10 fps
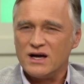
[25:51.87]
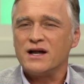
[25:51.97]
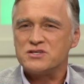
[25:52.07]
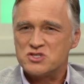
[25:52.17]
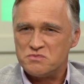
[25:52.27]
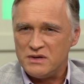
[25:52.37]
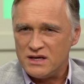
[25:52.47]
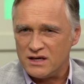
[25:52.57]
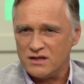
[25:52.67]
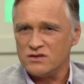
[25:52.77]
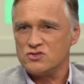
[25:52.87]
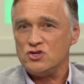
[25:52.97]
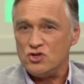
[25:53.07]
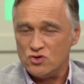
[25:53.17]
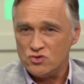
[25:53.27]
God is speaking to
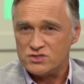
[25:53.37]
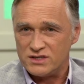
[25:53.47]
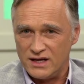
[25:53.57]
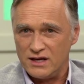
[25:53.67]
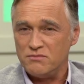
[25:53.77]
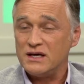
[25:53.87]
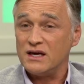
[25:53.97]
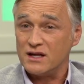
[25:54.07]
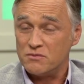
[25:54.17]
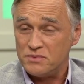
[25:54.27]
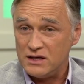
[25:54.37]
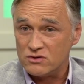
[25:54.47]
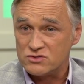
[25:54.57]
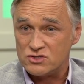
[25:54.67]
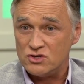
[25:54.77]
you today and making an
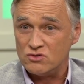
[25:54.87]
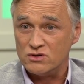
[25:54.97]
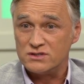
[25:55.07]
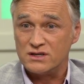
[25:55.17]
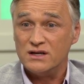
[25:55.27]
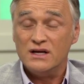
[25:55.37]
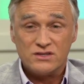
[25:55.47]
appeal to you and to,